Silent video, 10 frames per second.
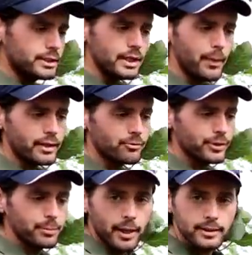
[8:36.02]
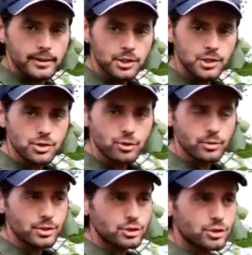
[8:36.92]
thing we have to really pay attention to
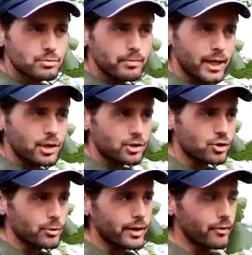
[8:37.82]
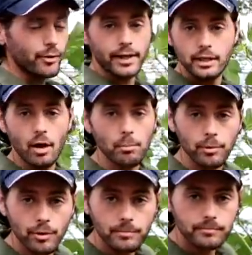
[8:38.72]
is just making sure we have the right number.